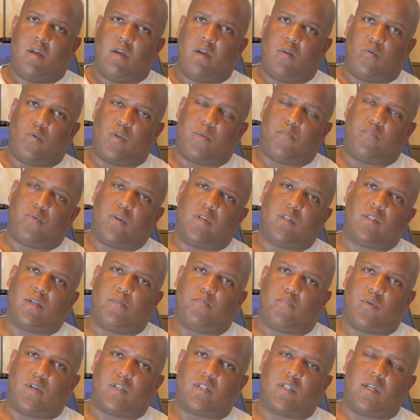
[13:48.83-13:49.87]
we print
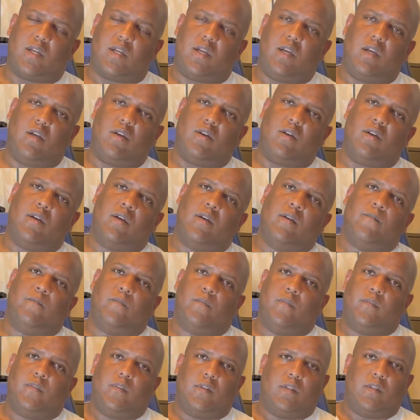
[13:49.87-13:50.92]
it, press it here,
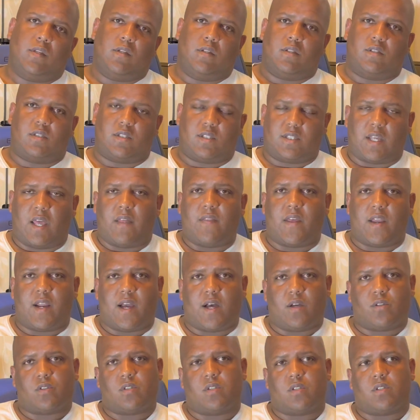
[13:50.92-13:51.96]
send it
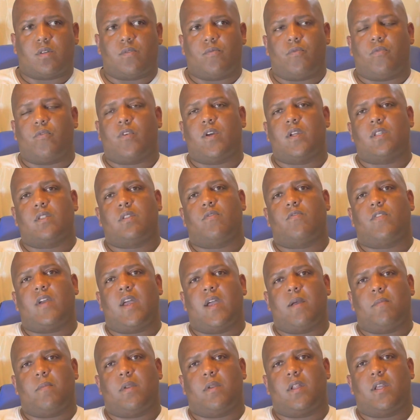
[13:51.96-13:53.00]
out to some friends and
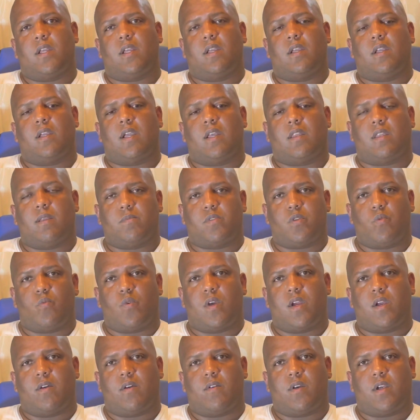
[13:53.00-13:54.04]
family, get them to
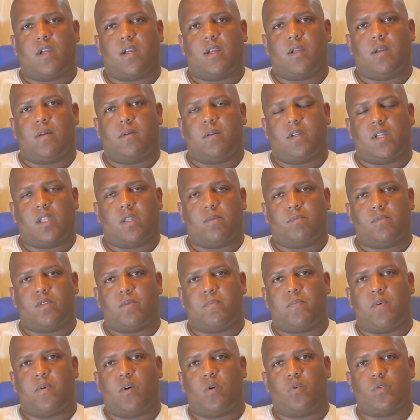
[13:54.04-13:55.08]
wear it, get them to
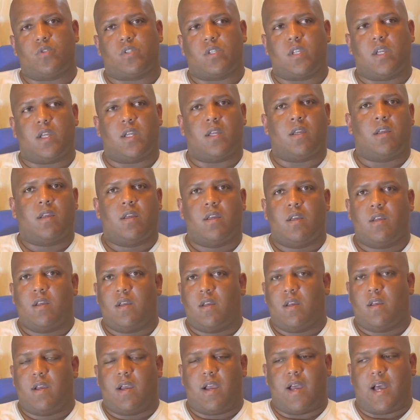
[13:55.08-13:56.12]
post it,
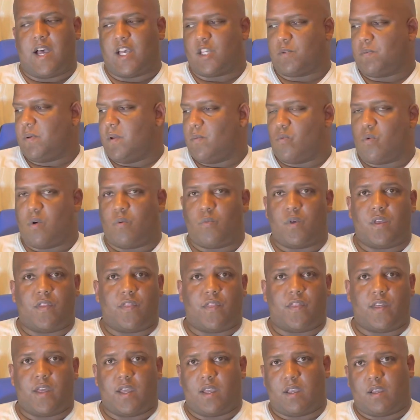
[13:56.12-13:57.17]
ask people what we
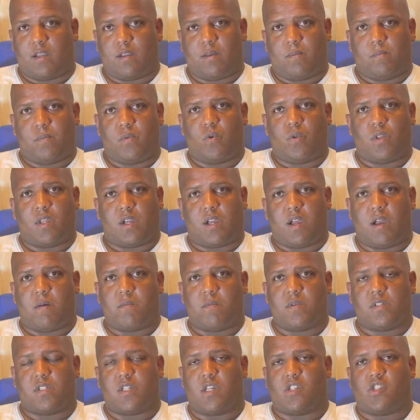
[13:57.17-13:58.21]
think. Go in the
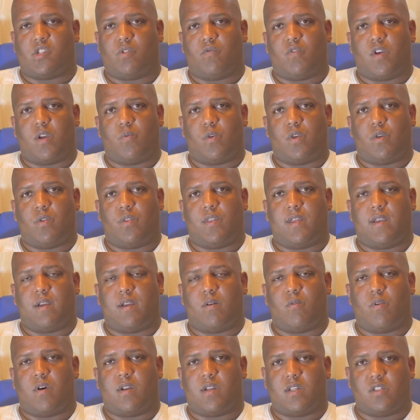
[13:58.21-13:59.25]
comment section, write what you
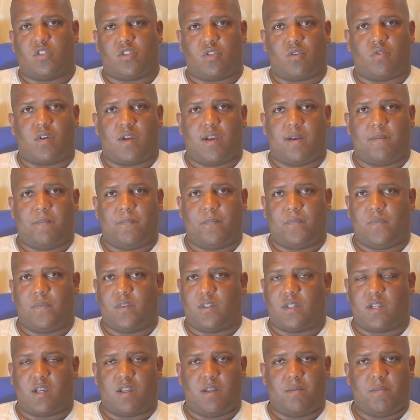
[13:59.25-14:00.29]
think on Instagram,
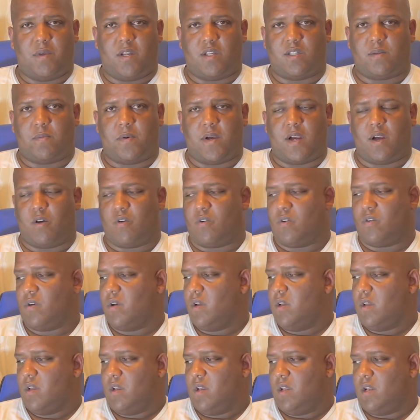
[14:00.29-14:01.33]
Tiny Menace Apparel.
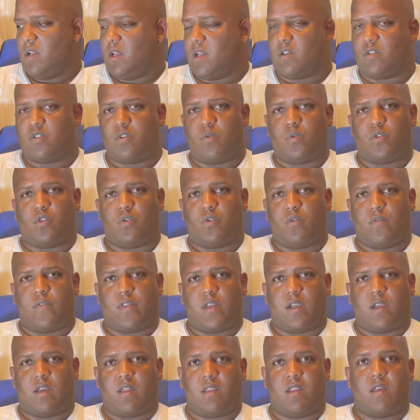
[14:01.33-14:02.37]
Let us know what you
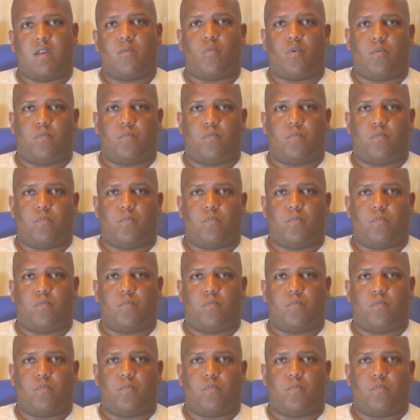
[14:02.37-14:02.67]
think, and then we'll